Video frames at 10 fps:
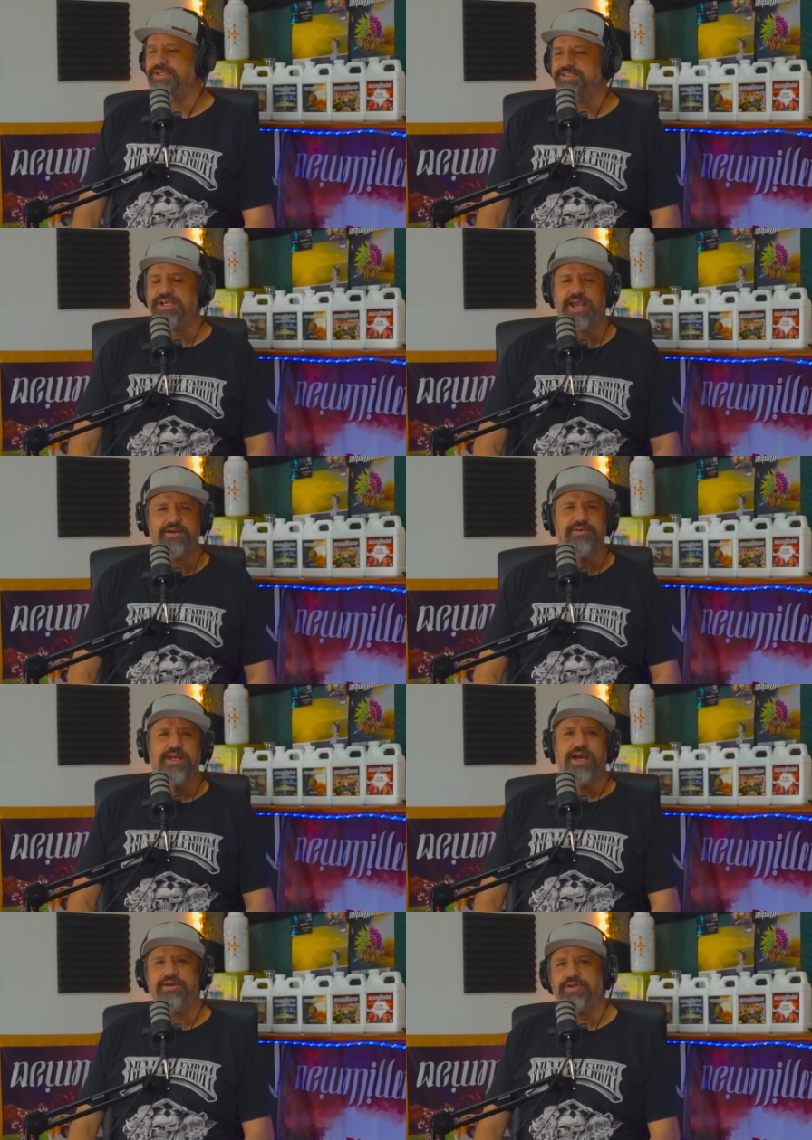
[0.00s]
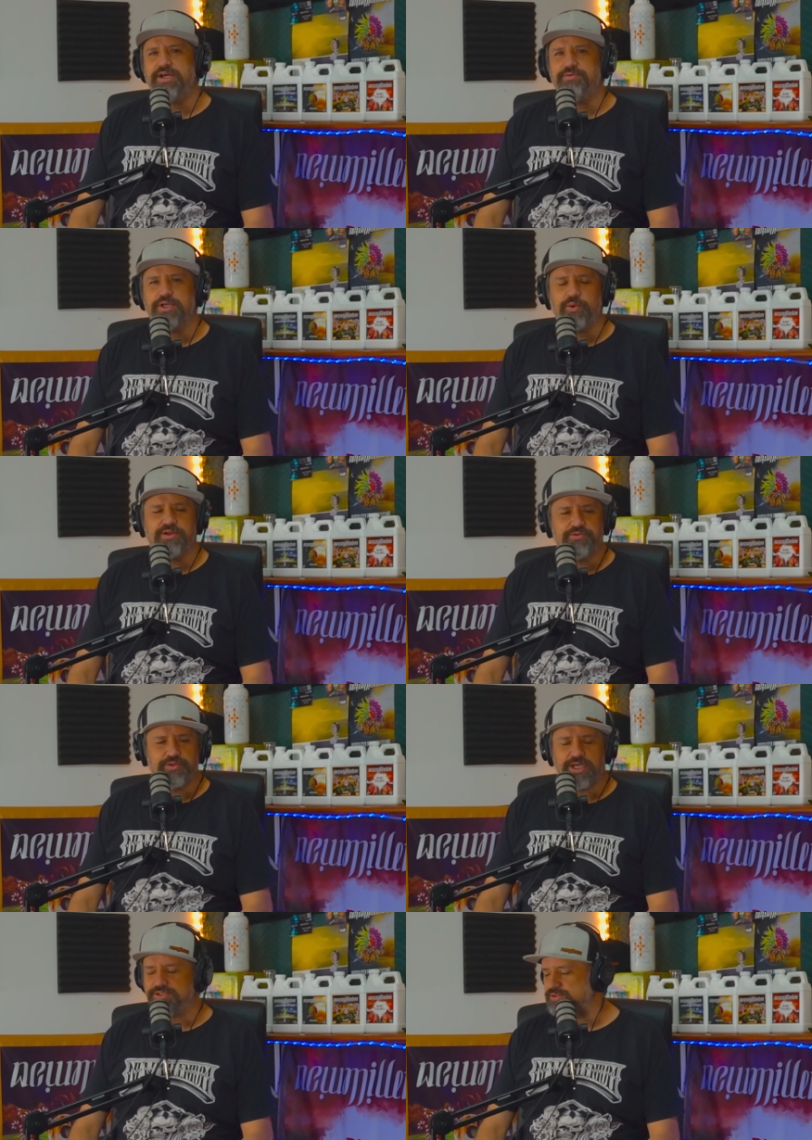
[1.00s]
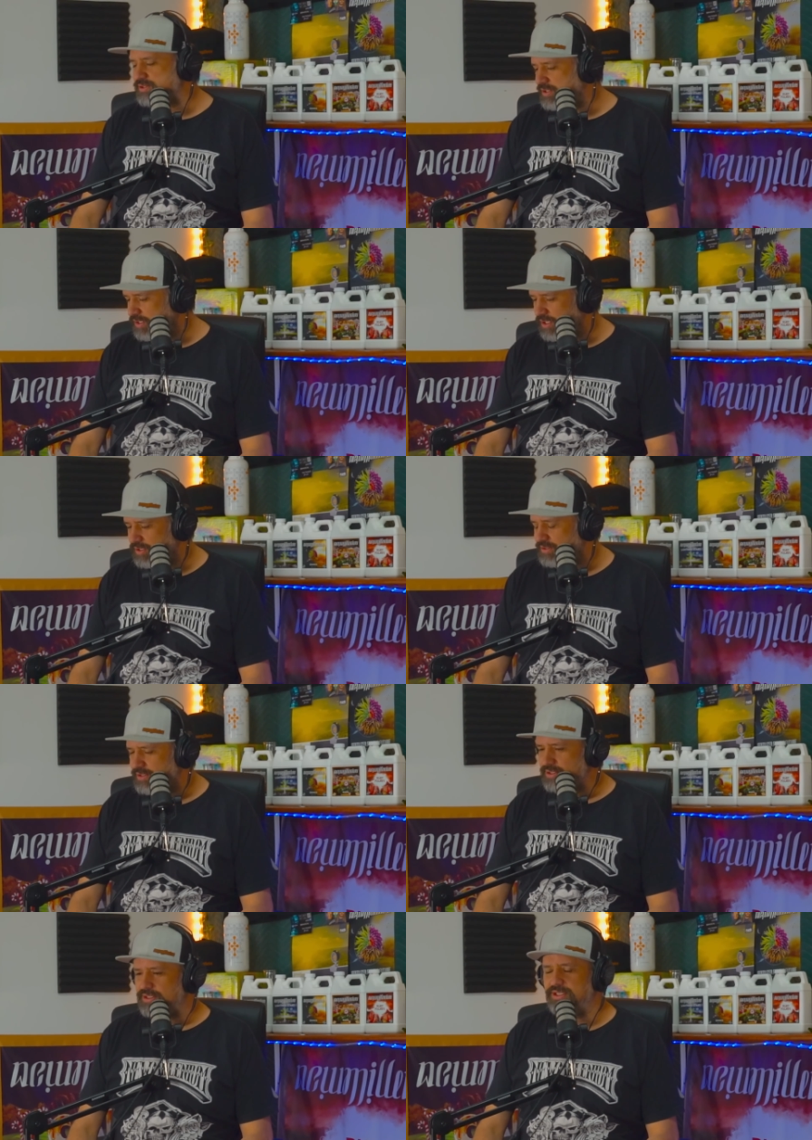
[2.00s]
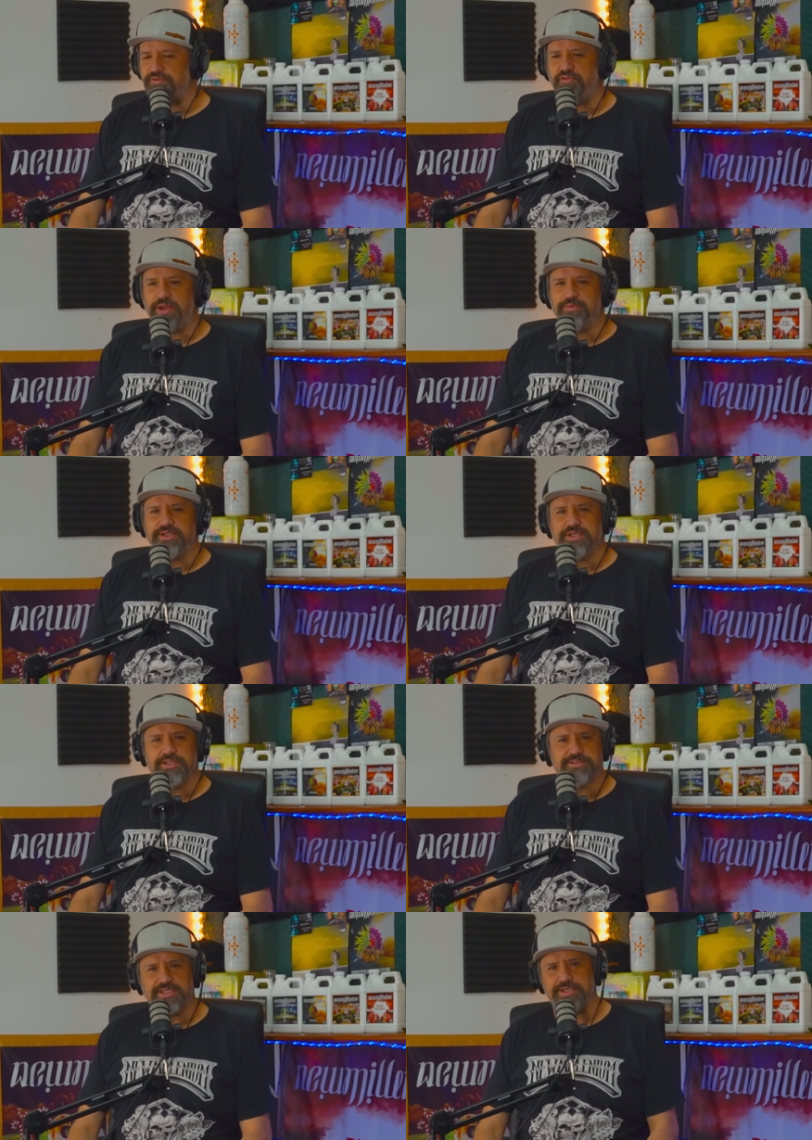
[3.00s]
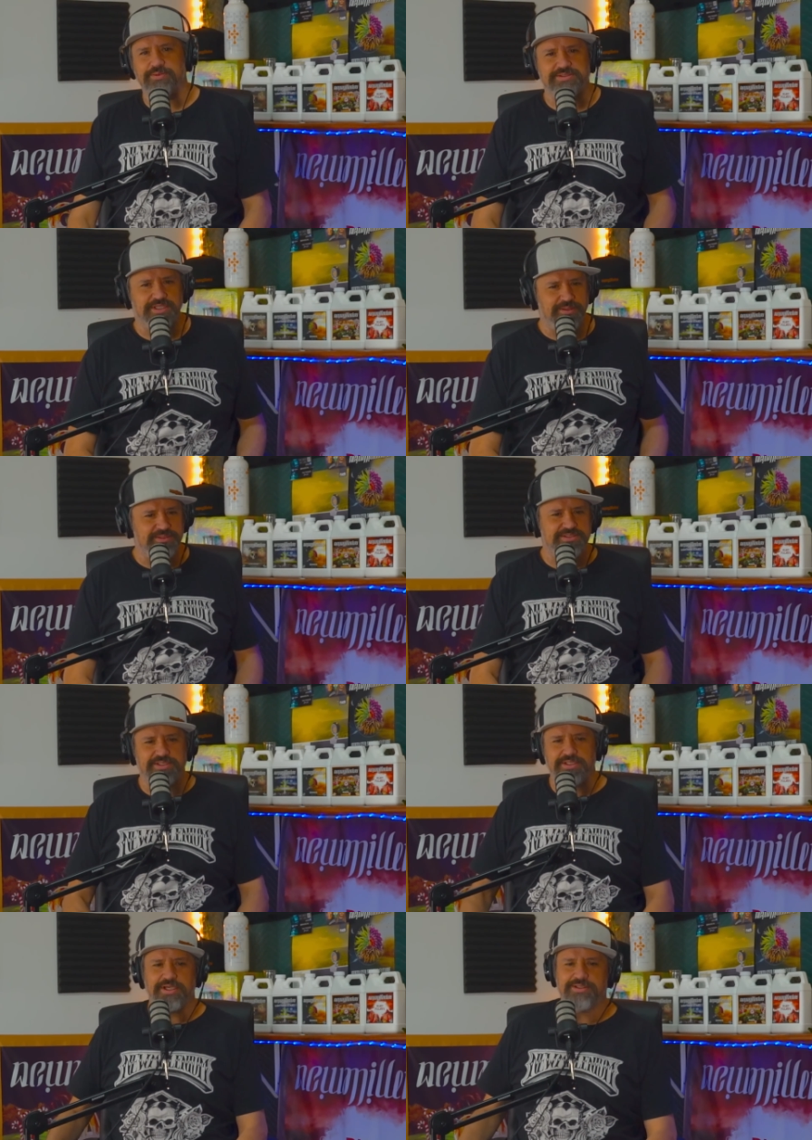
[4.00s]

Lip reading: because I've got quite a few doctors in the family, and I looked at him one time and I said,